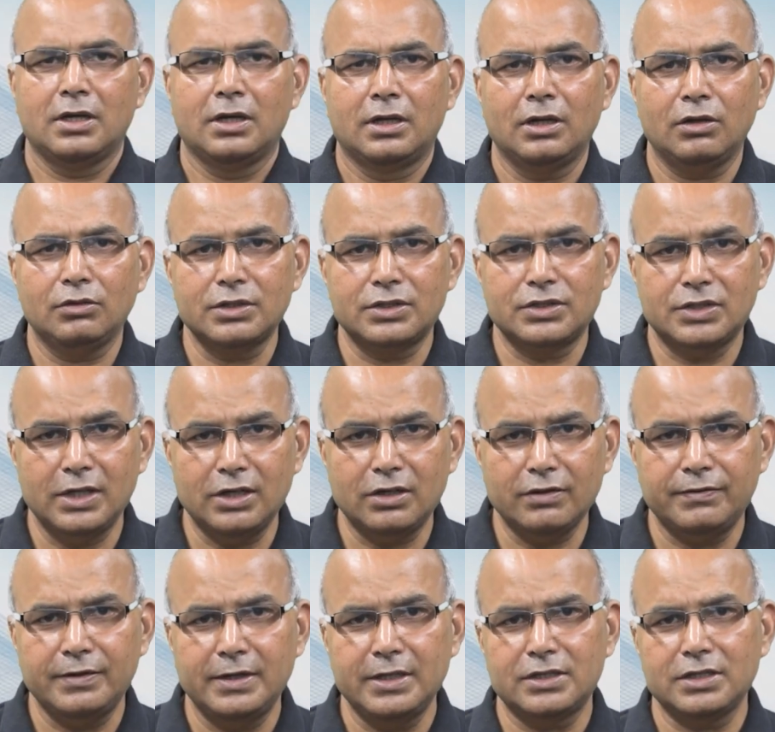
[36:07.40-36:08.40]
Now the state
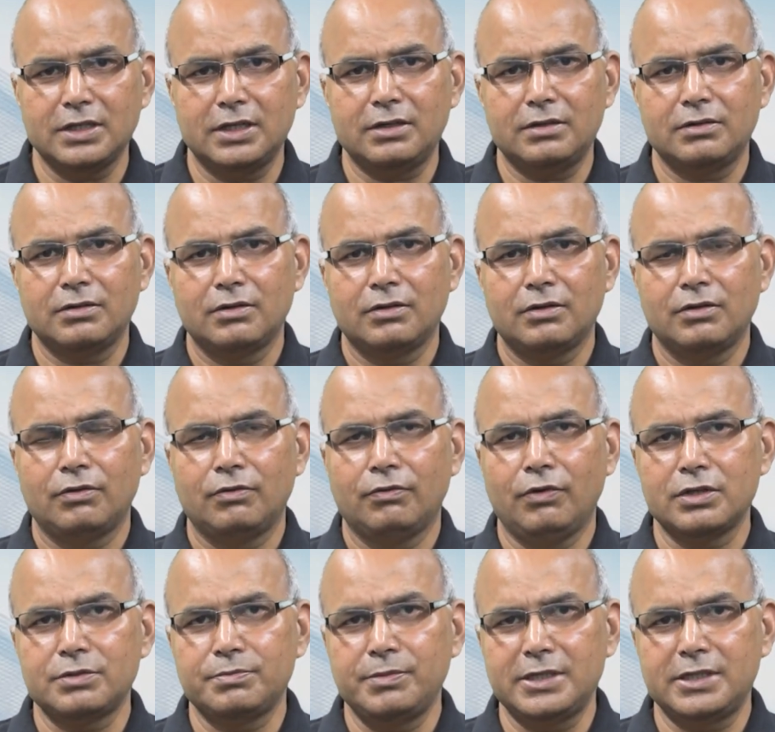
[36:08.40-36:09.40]
of nature
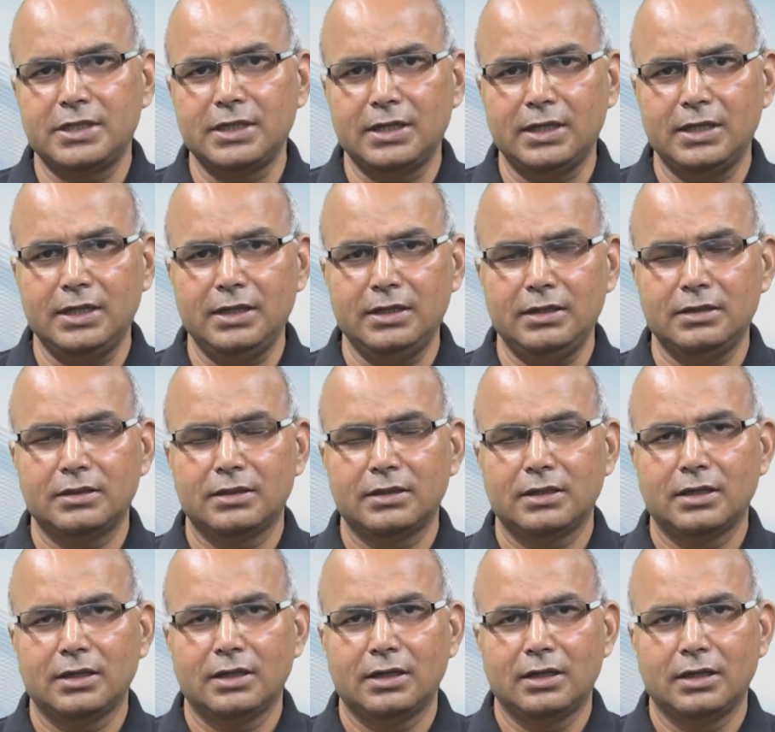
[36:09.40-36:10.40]
was basically
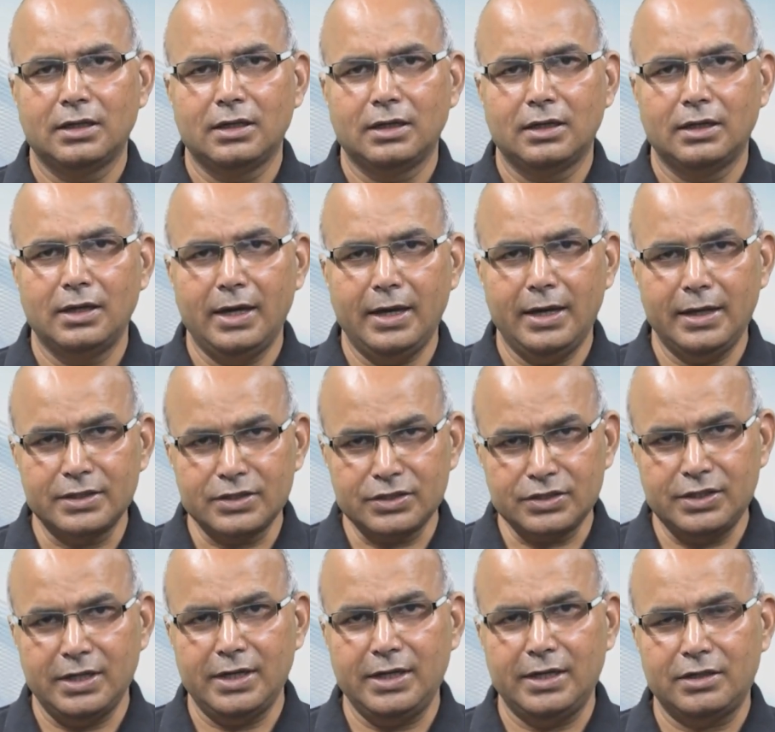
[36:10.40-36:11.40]
a
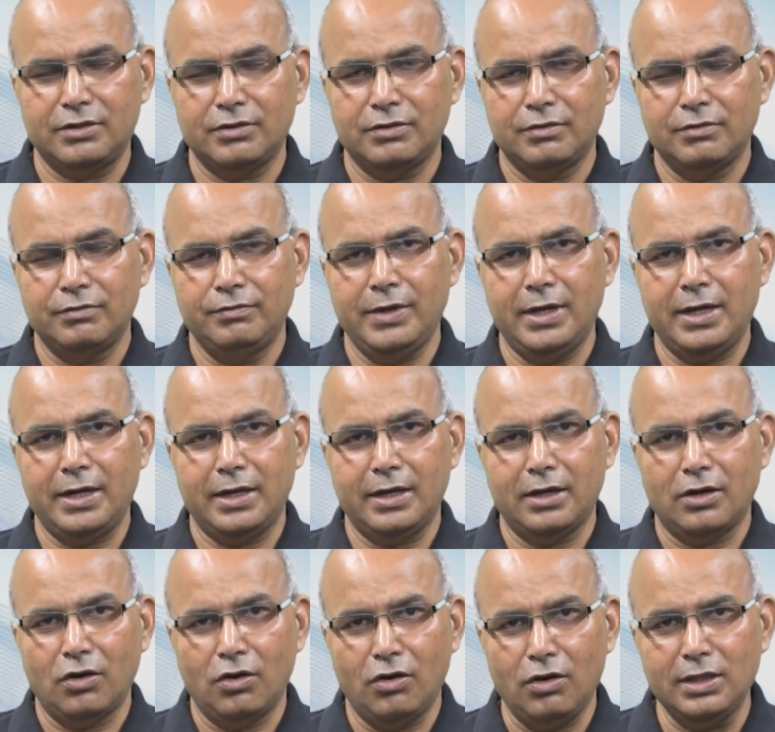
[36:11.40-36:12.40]
state where
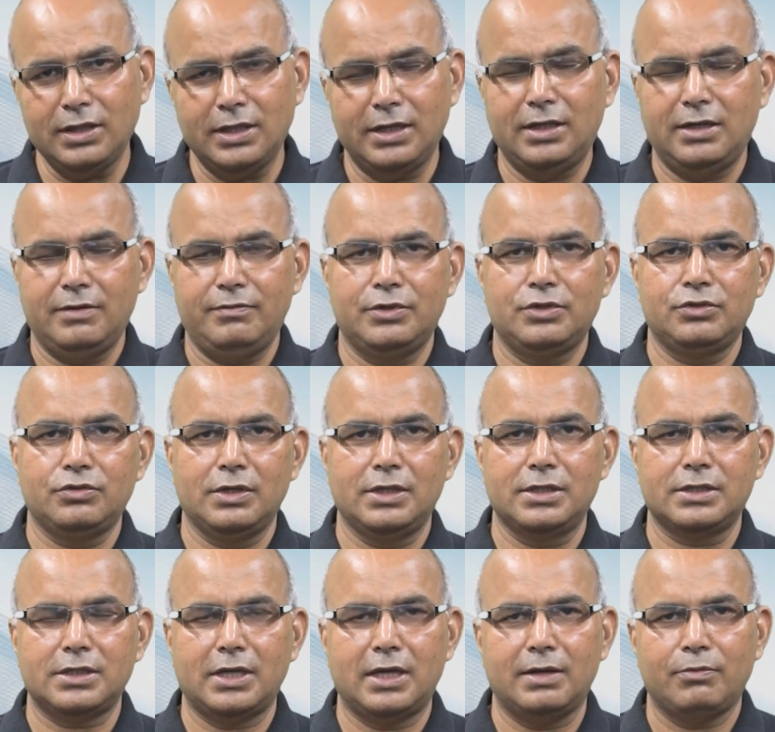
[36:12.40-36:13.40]
all the
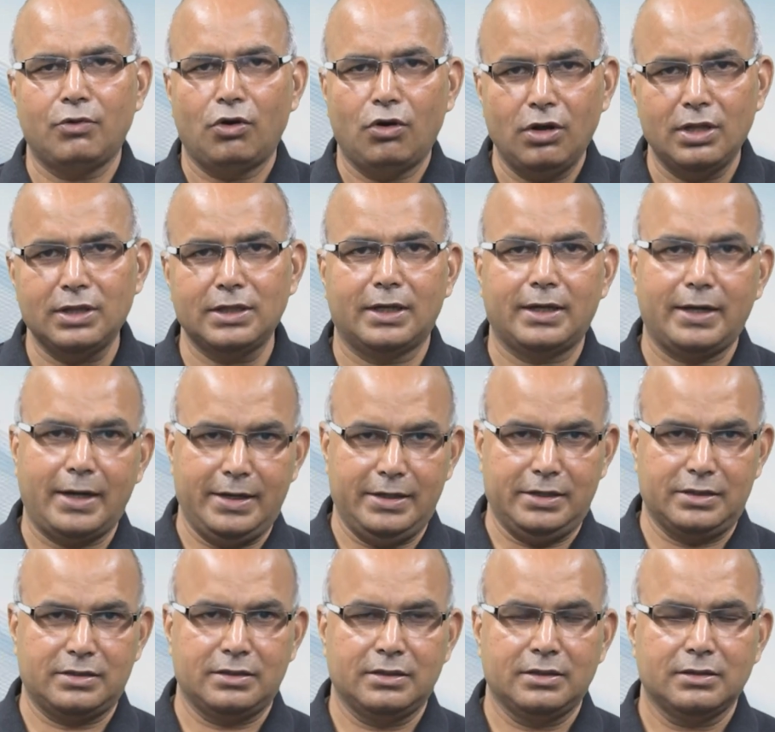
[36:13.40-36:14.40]
individuals have all the
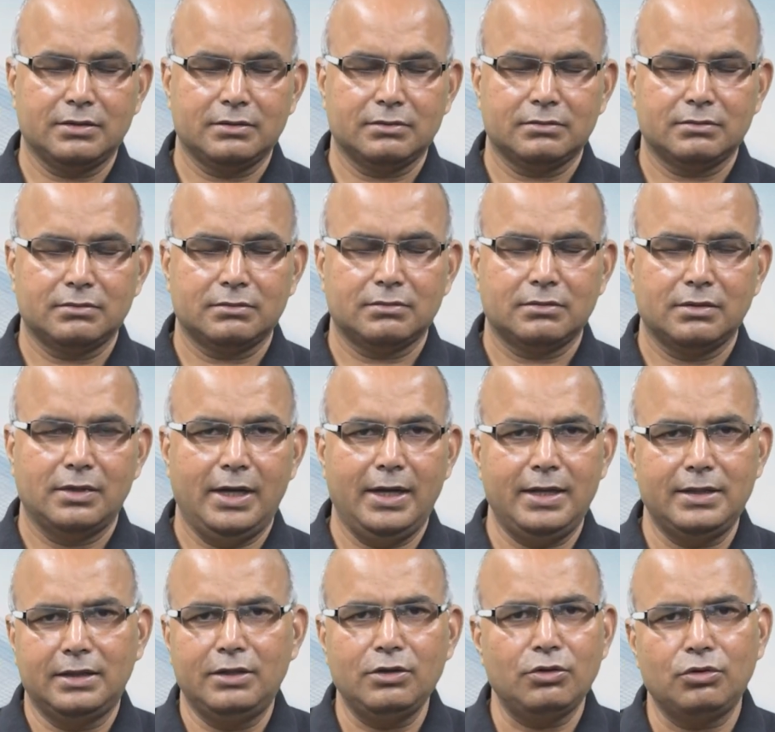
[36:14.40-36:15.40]
rights
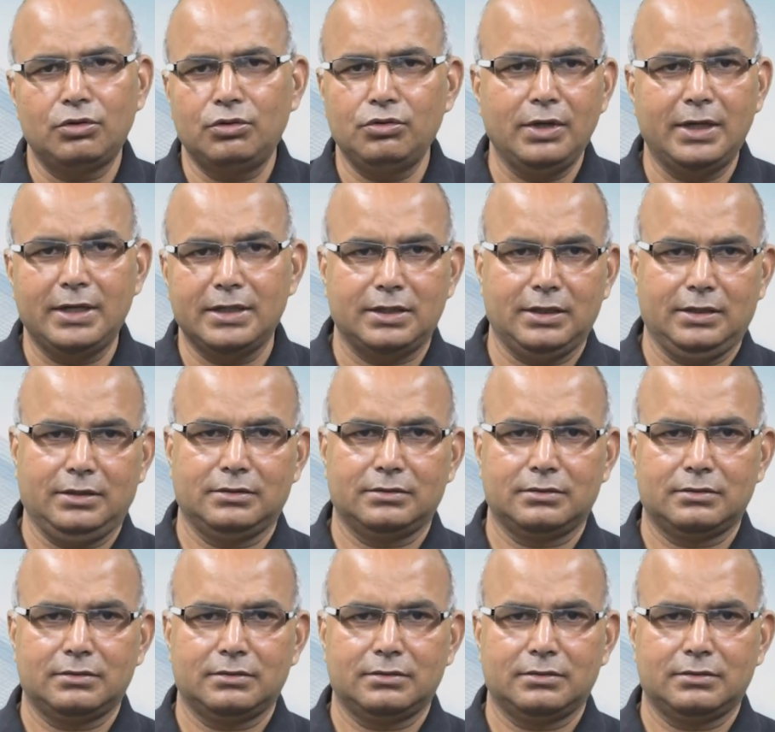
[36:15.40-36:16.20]
and they could do anything.